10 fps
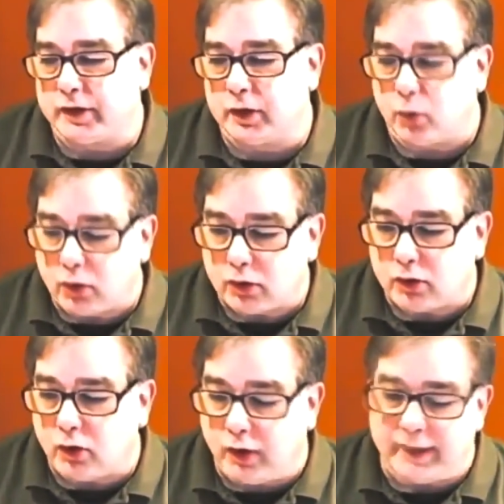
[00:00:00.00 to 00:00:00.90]
that could
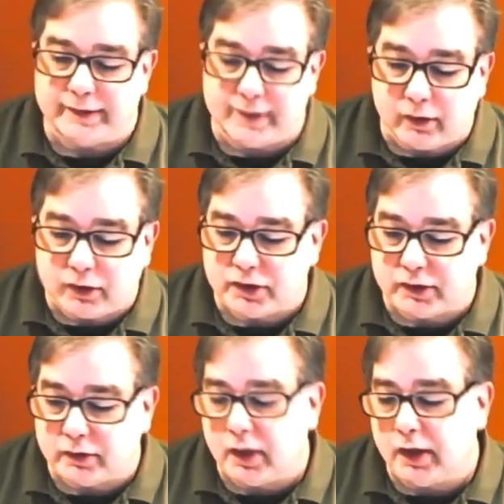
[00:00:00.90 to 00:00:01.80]
work on
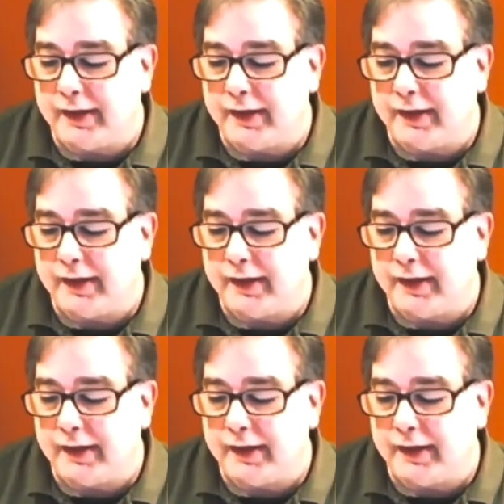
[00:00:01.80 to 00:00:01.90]
intelligent